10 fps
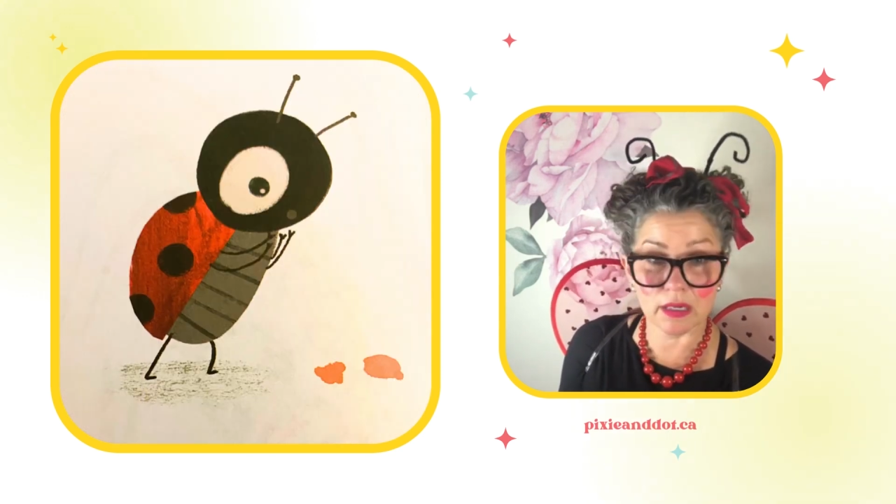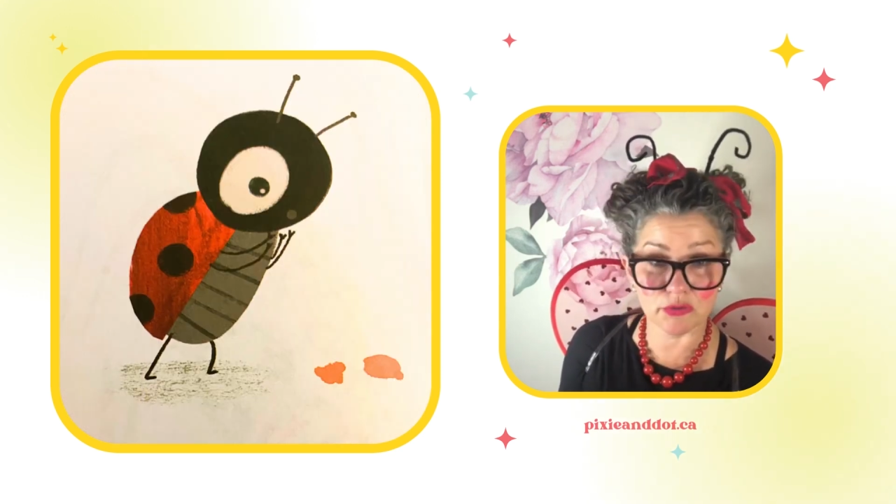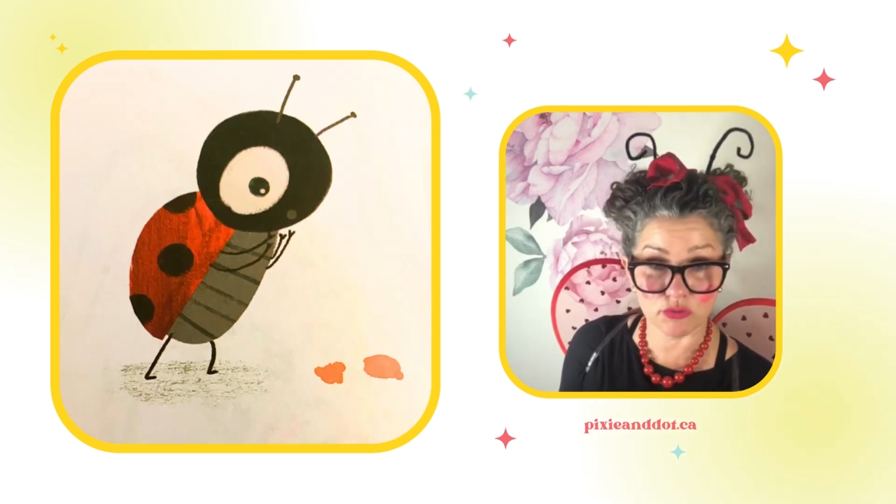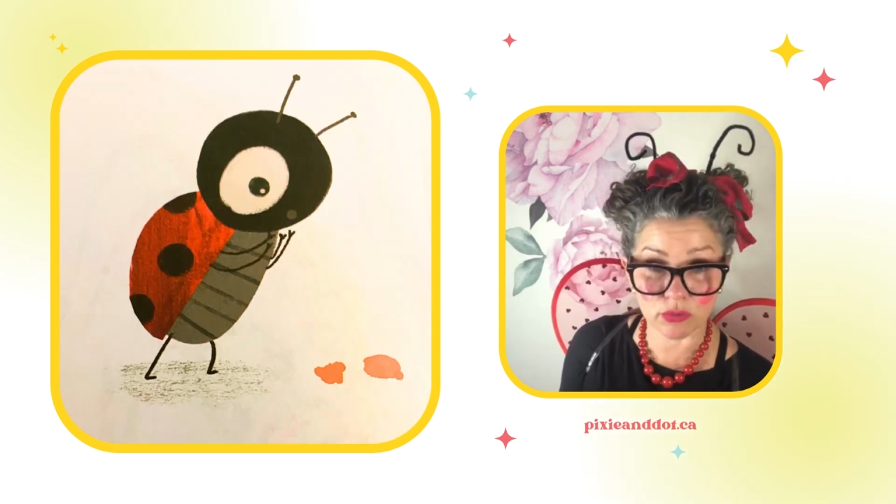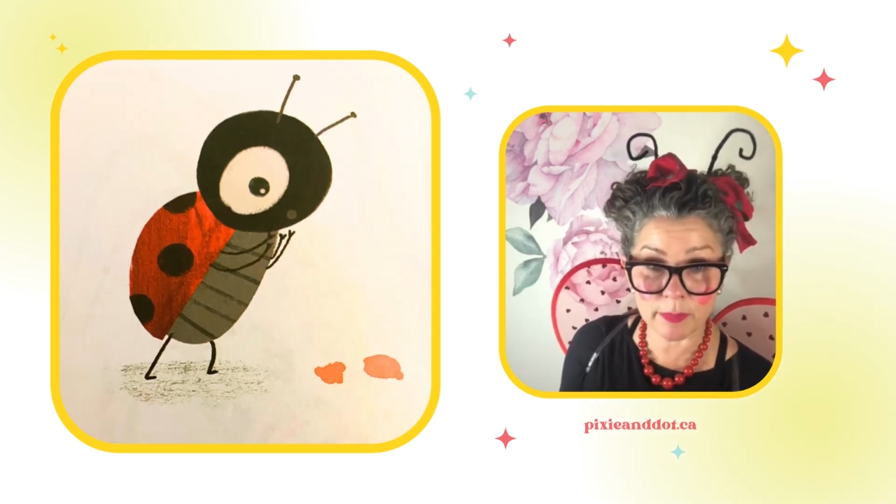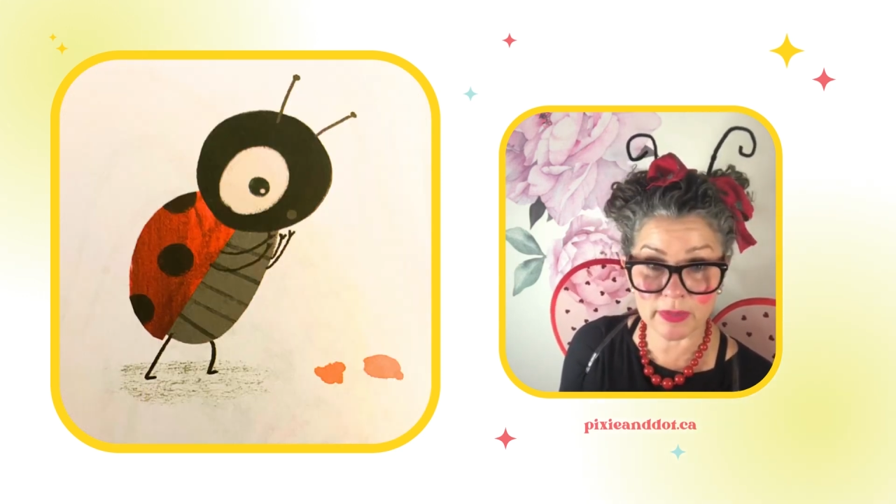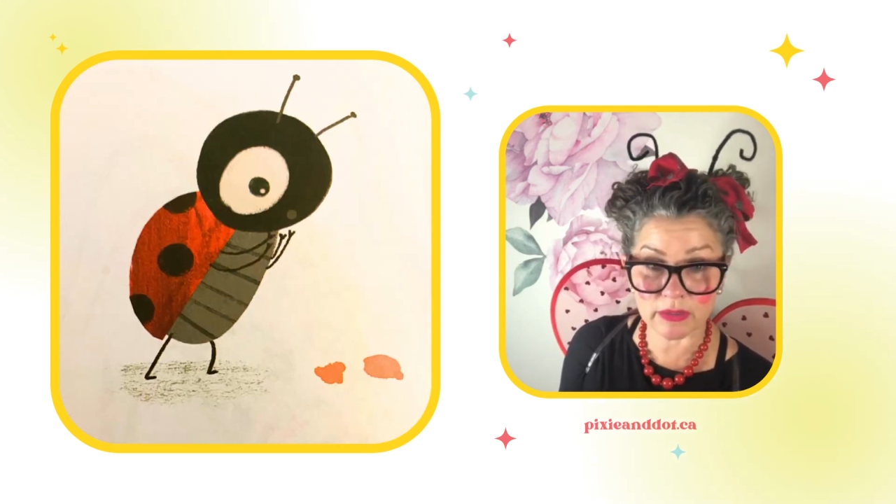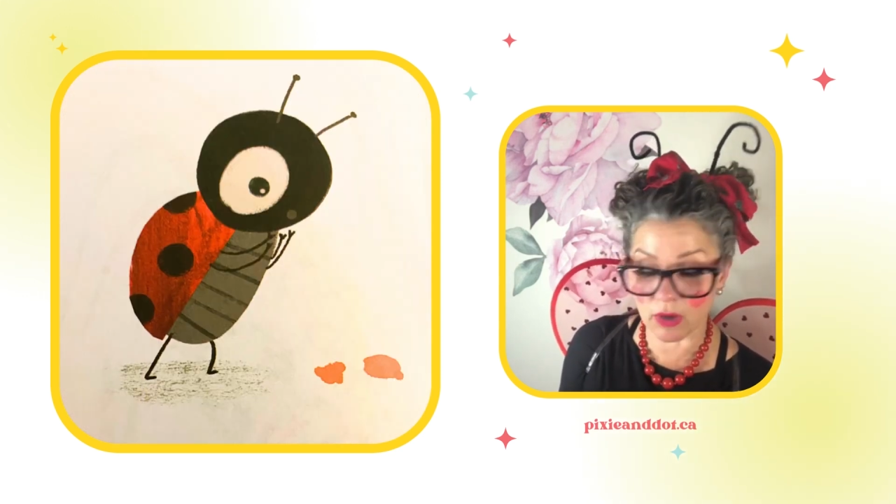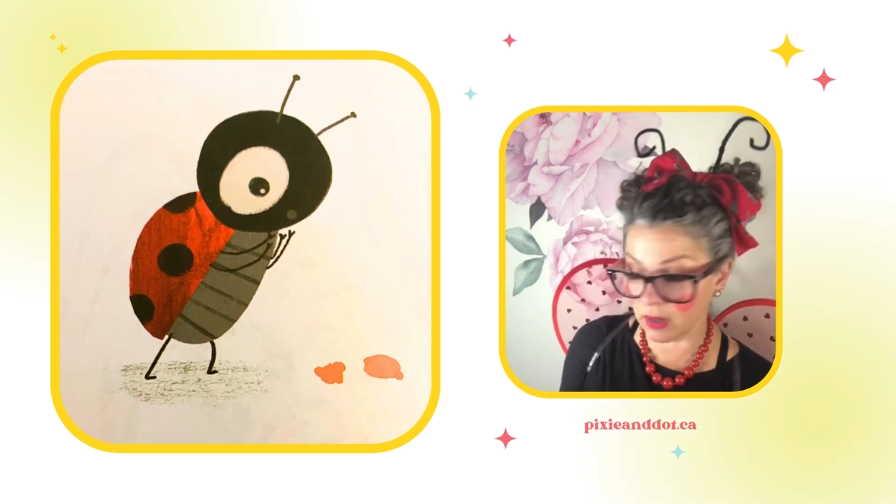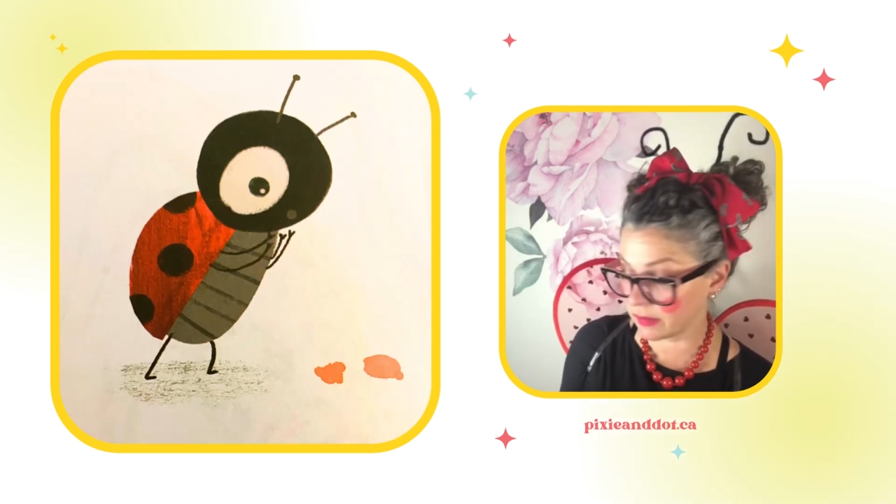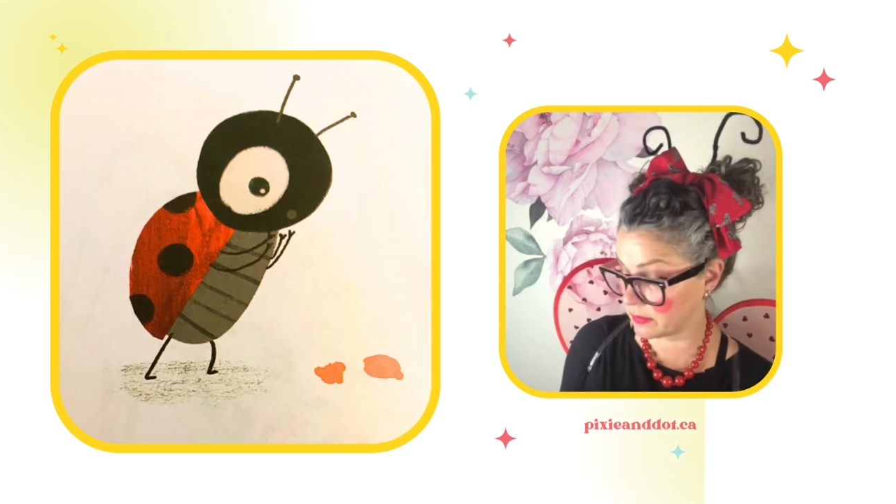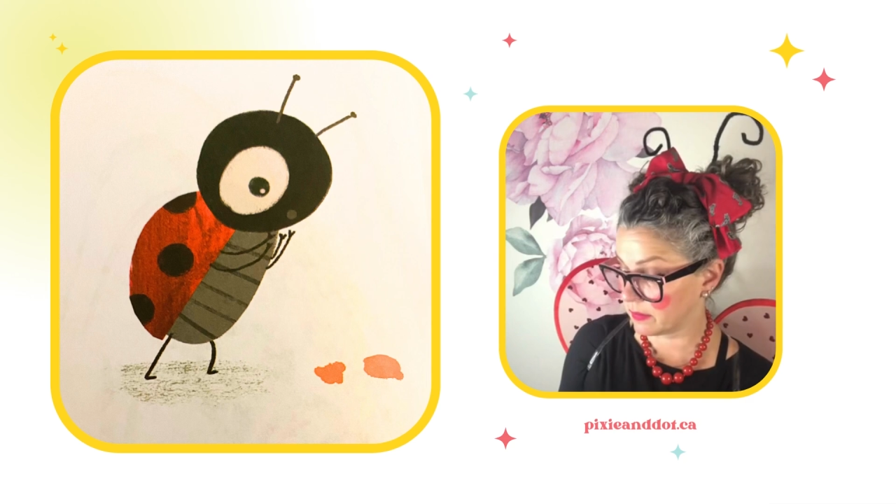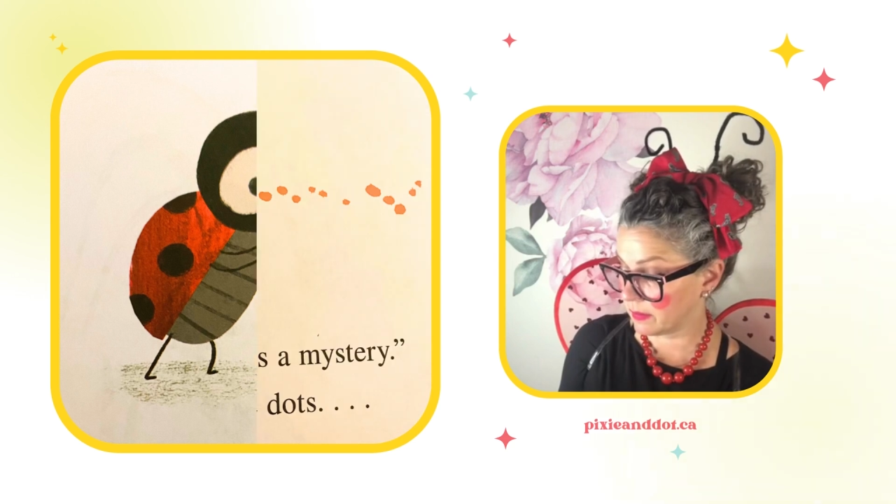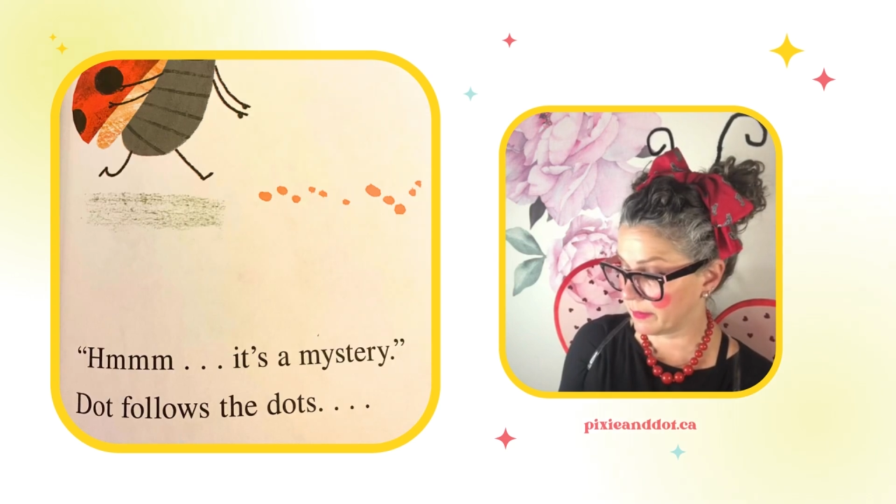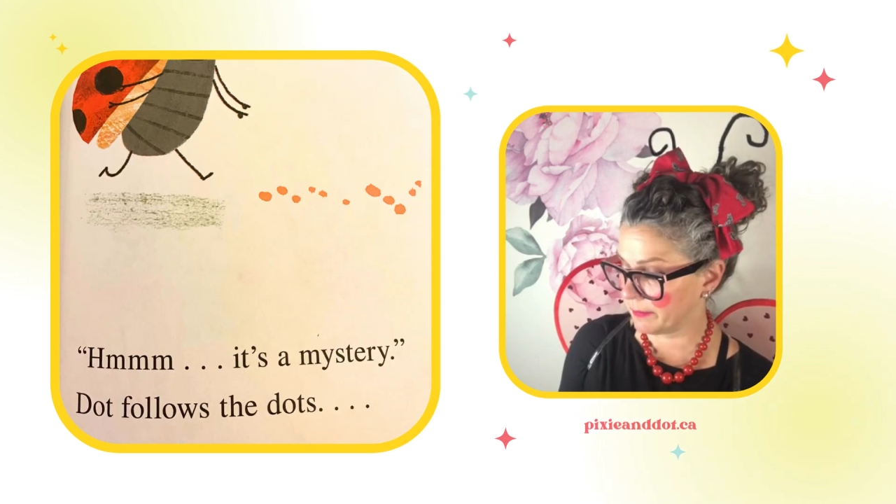A drippy dot.
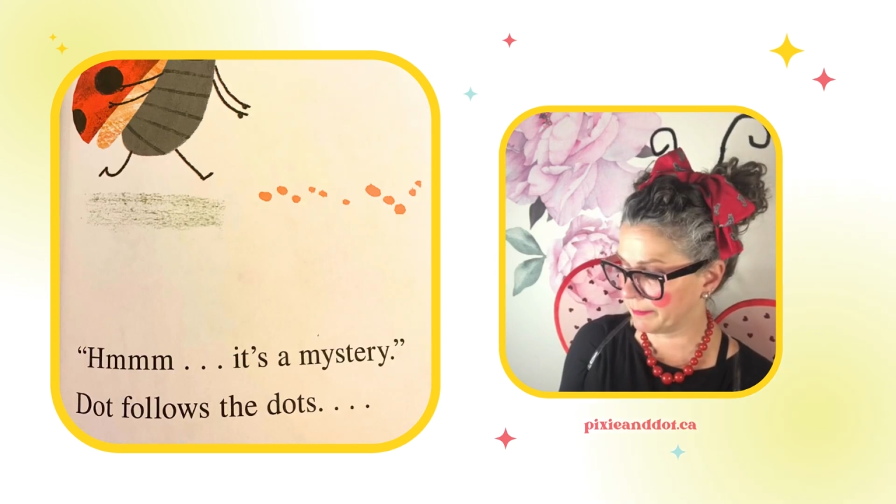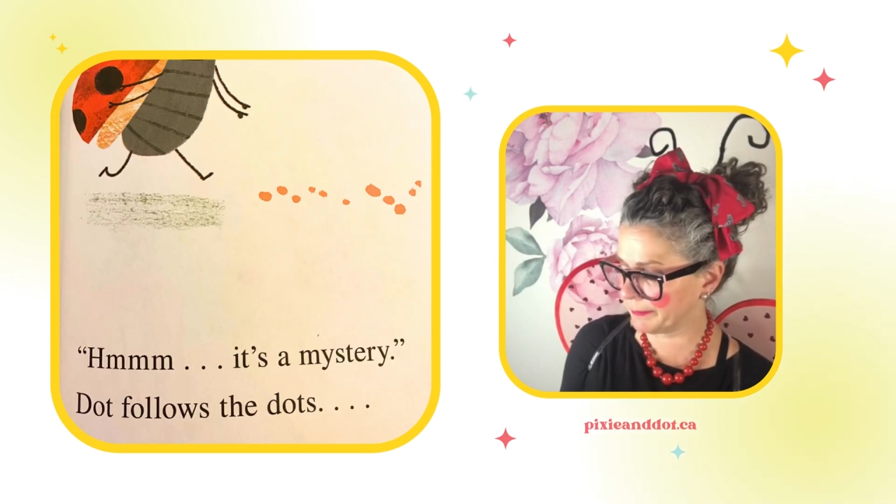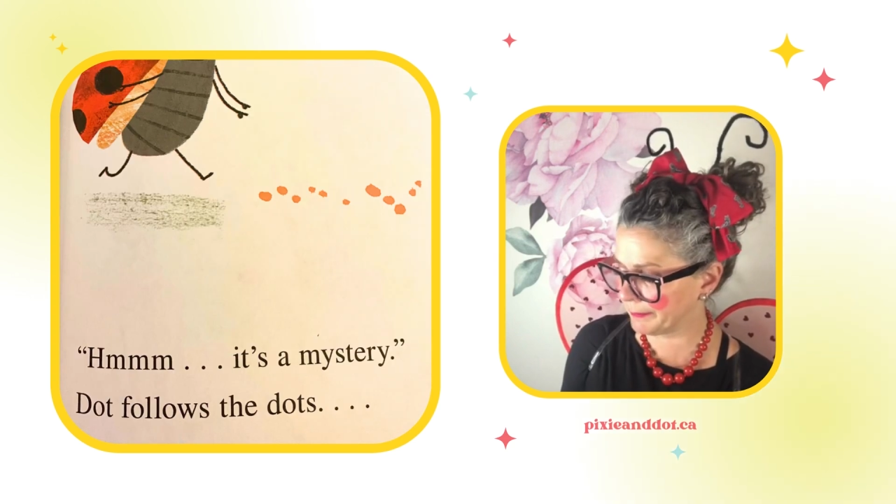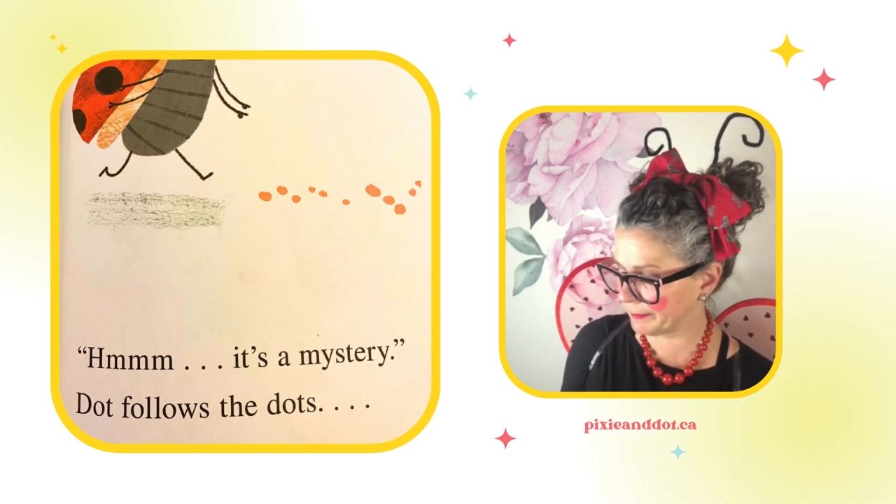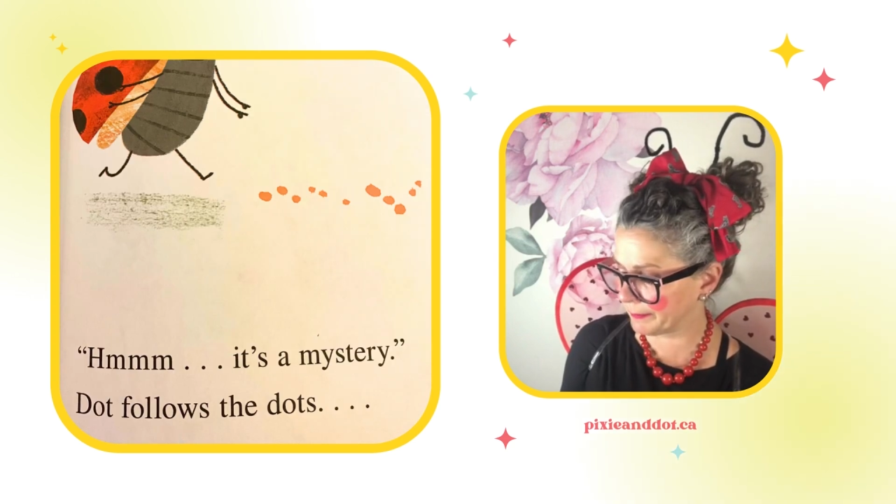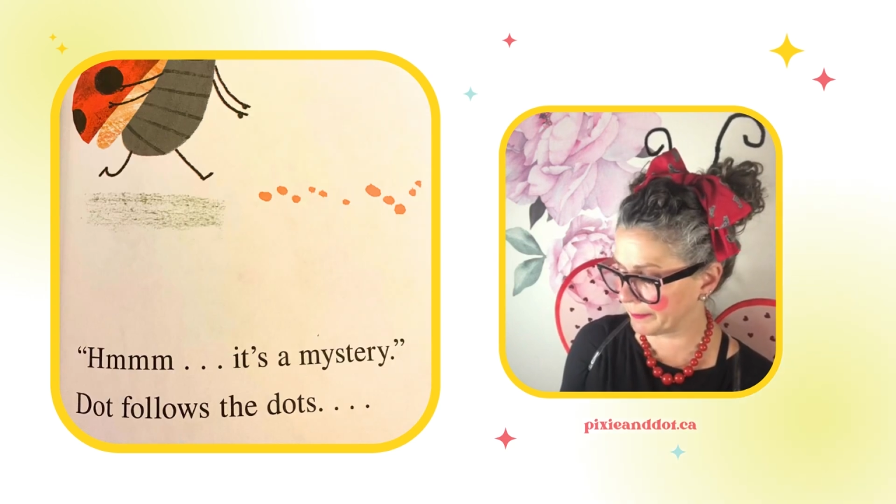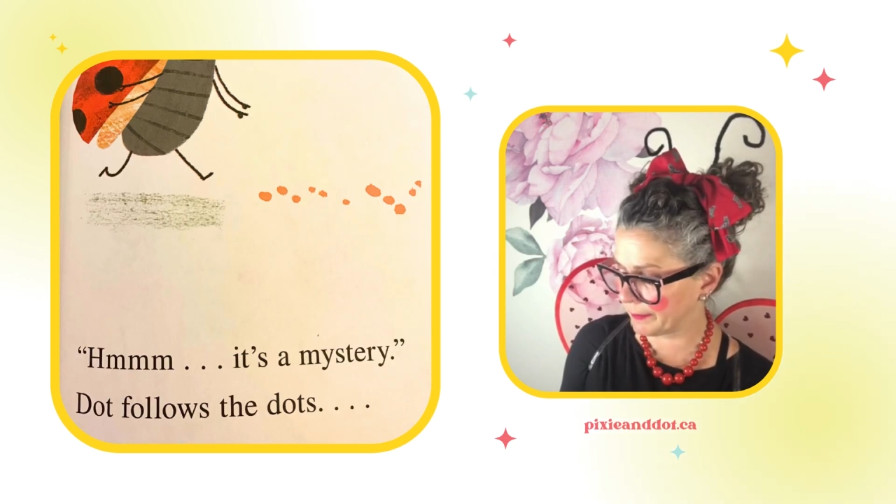Hmm.